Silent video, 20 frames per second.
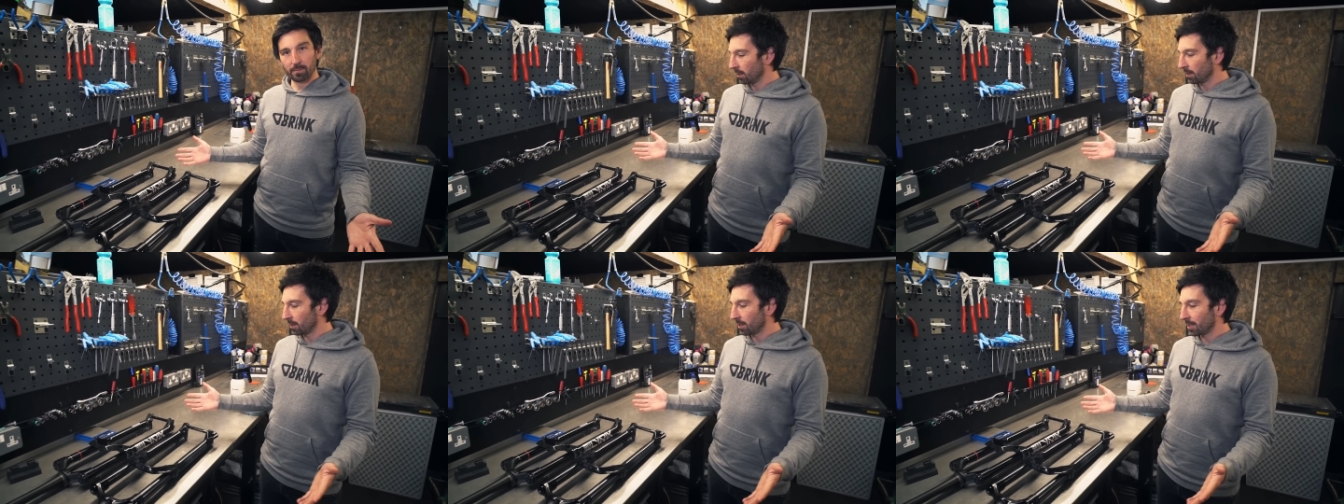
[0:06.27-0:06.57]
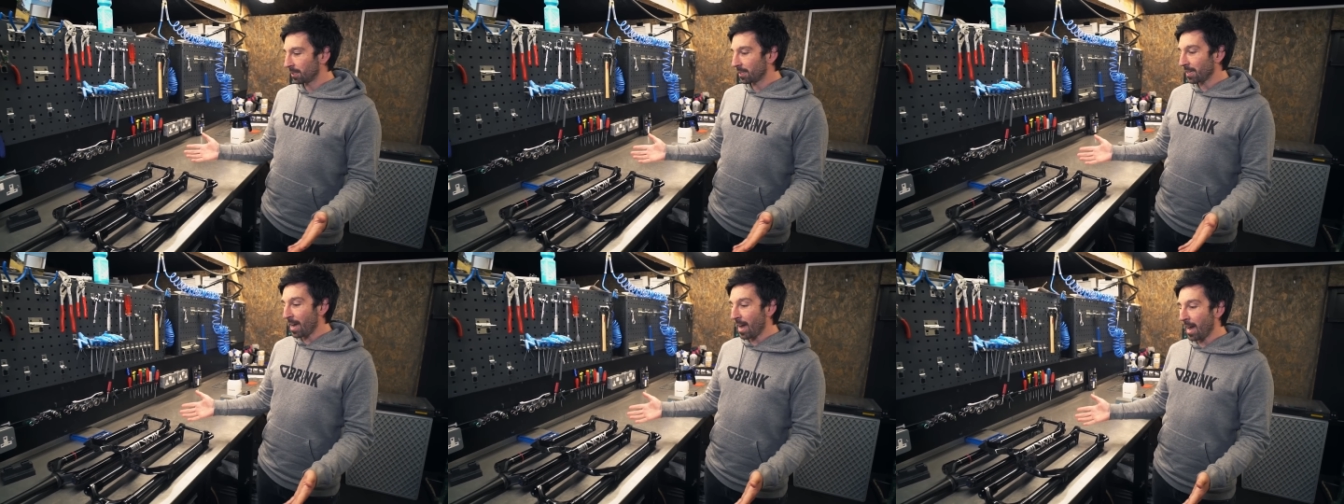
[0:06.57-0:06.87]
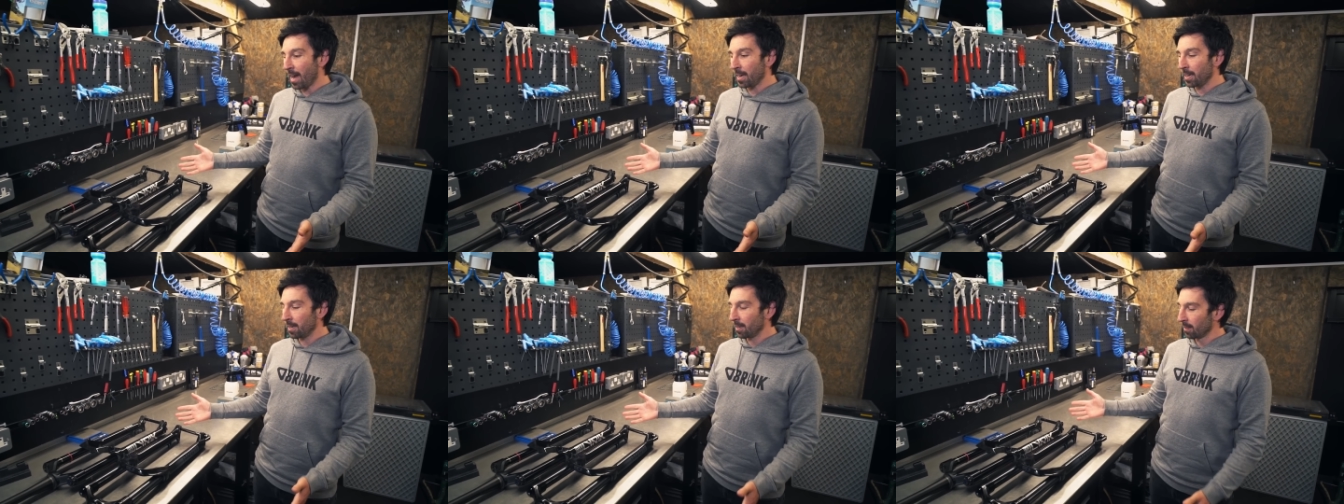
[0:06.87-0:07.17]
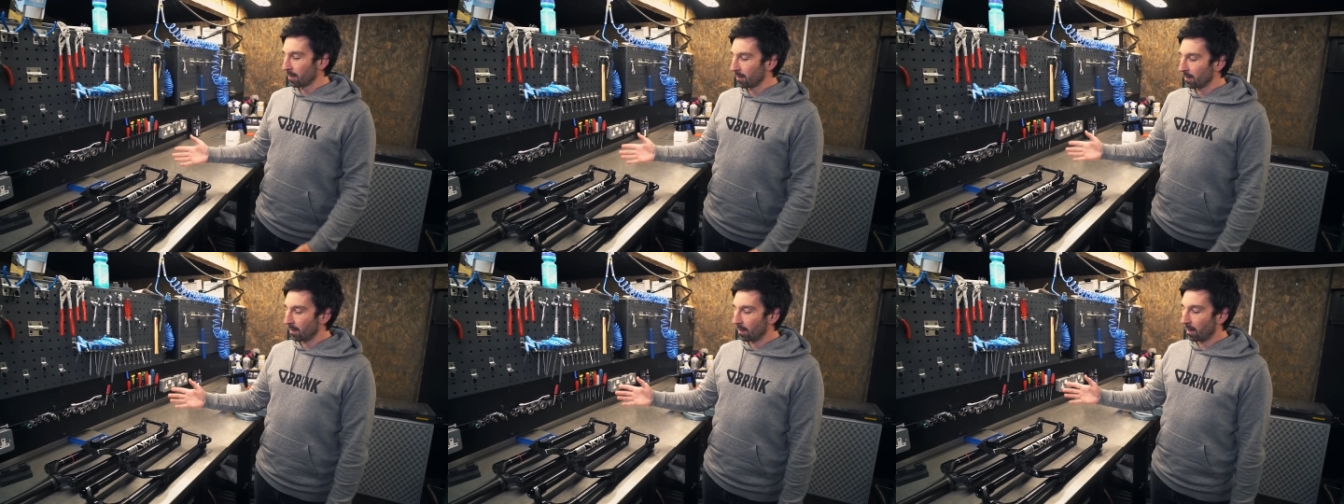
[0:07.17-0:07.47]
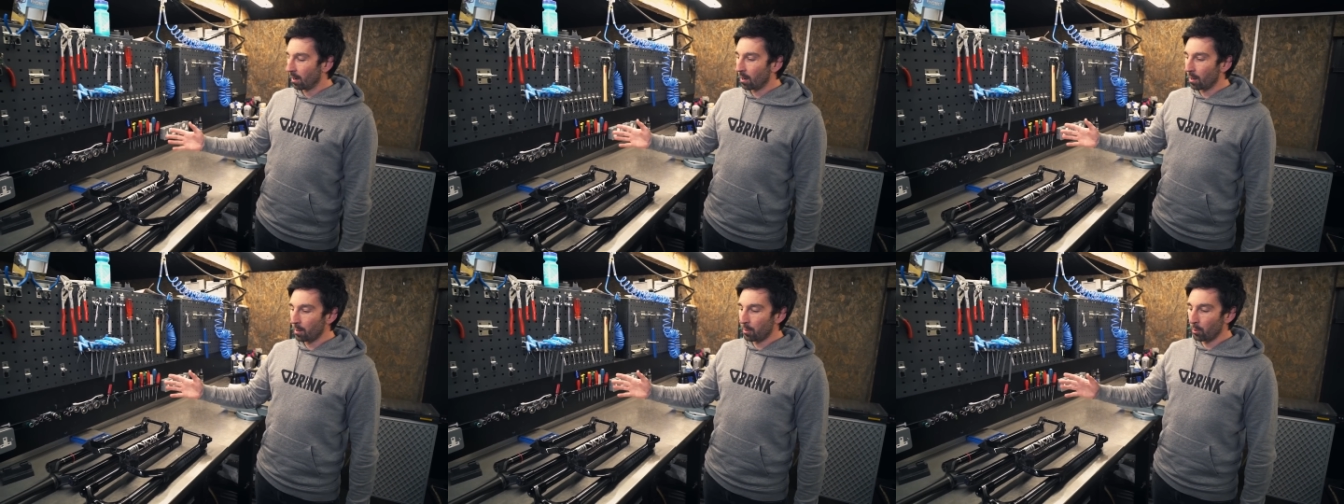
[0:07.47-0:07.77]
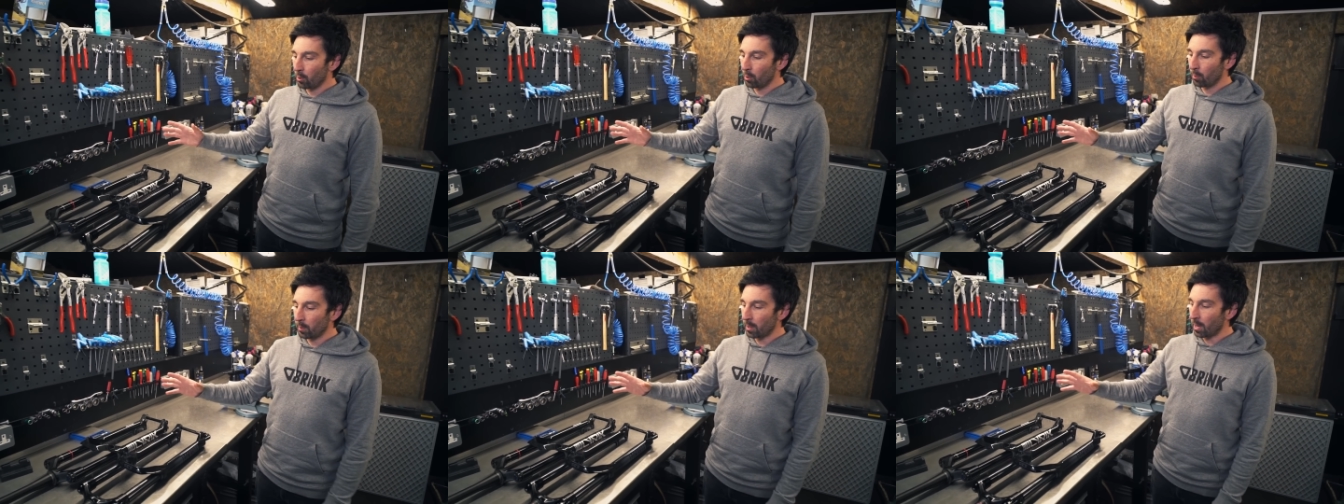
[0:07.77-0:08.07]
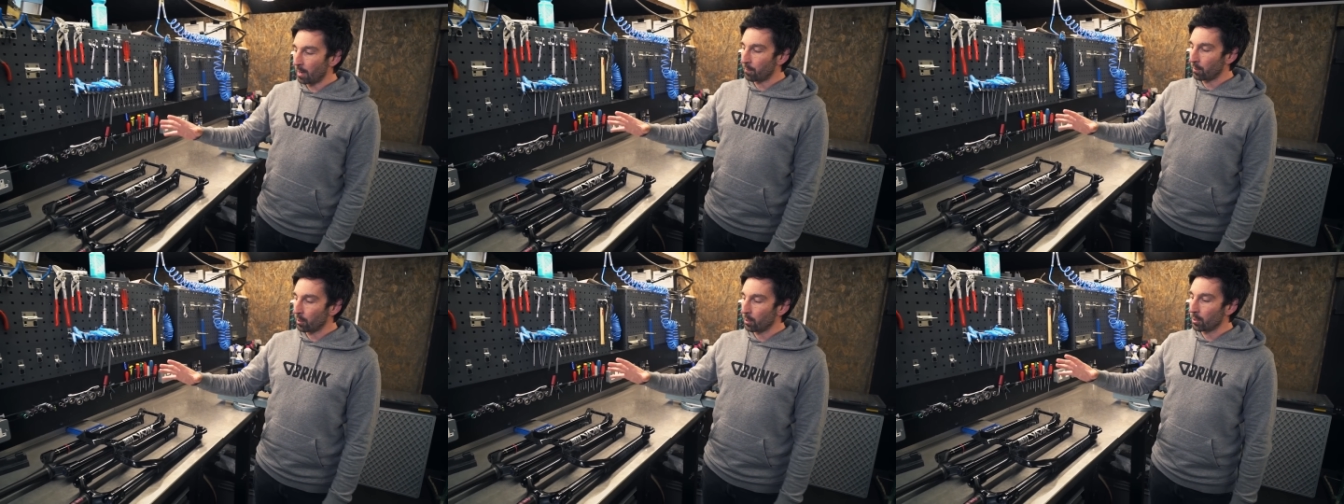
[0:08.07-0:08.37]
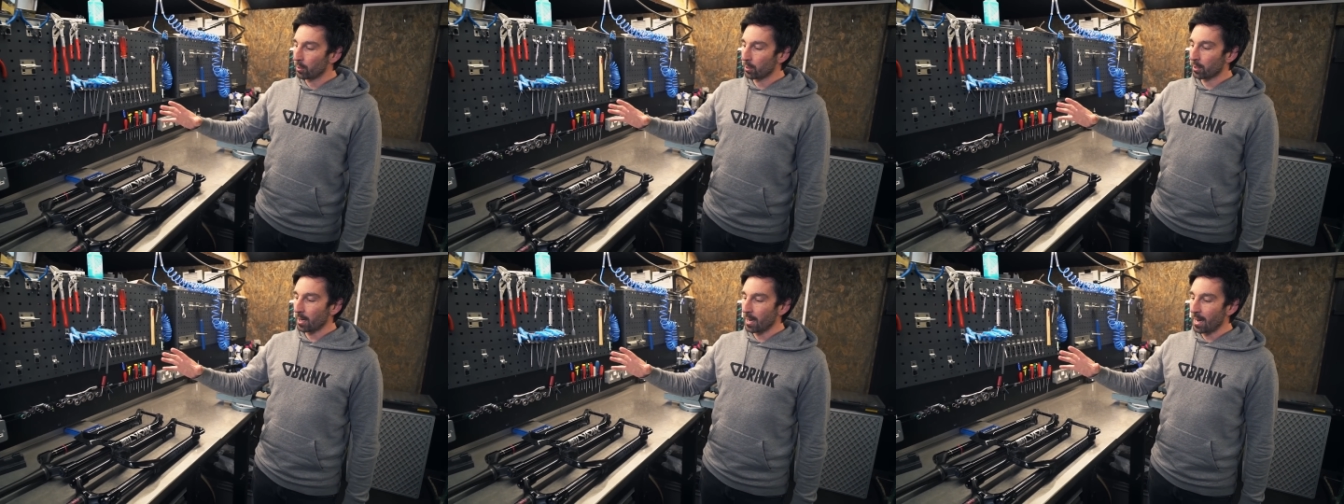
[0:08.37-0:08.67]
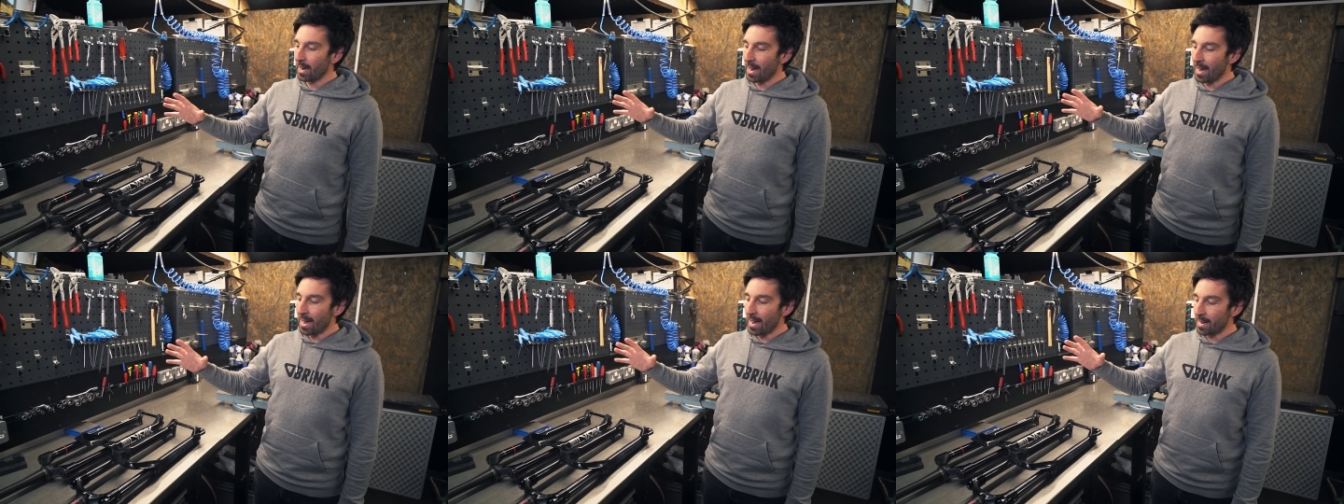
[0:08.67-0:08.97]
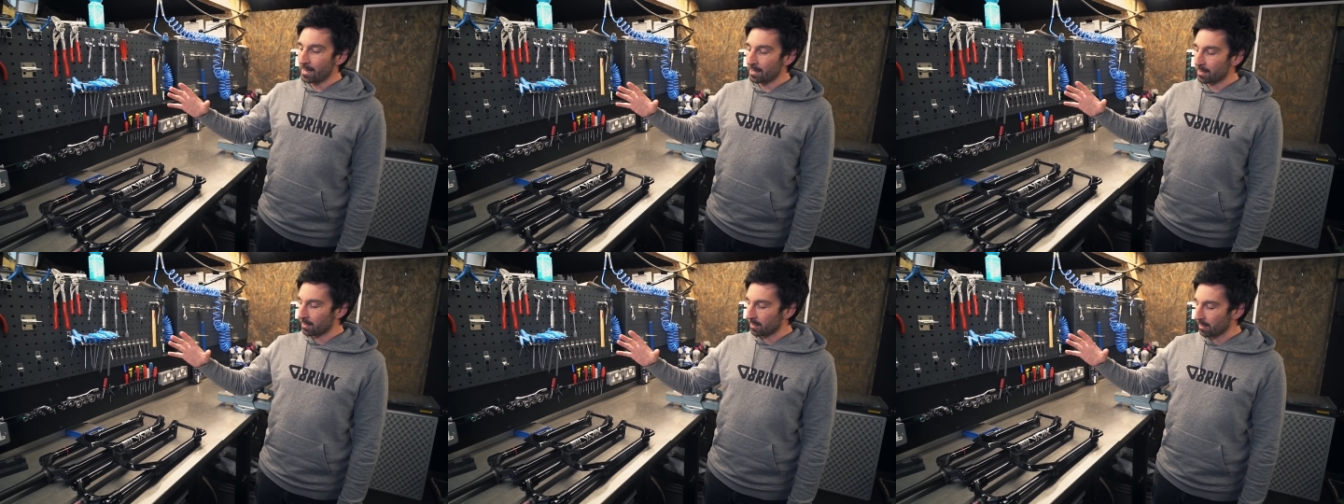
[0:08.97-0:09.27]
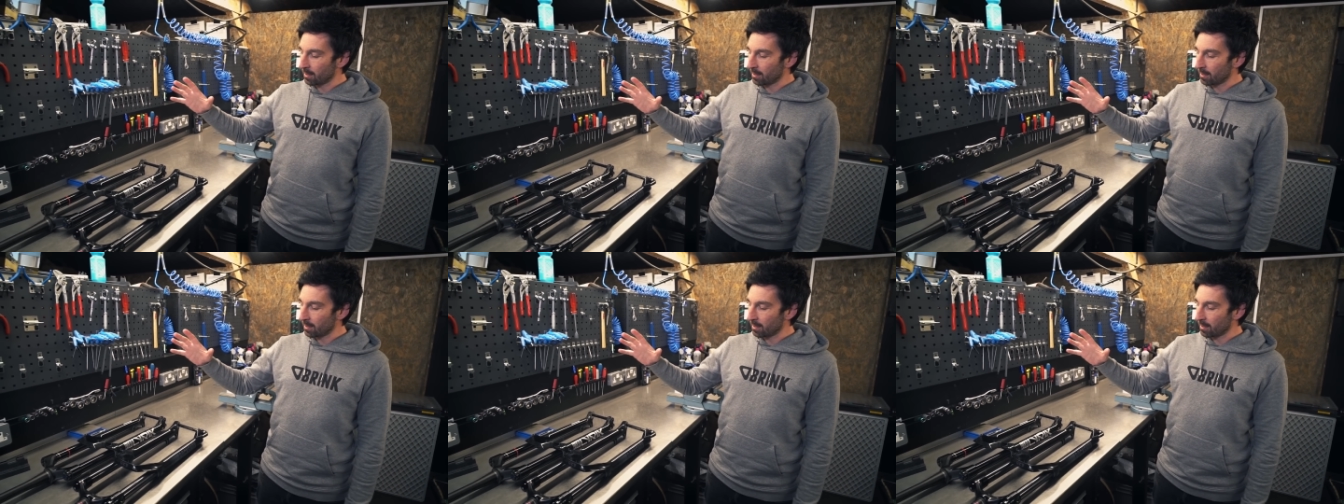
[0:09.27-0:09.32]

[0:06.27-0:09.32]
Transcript: And today, I thought we'd have a look at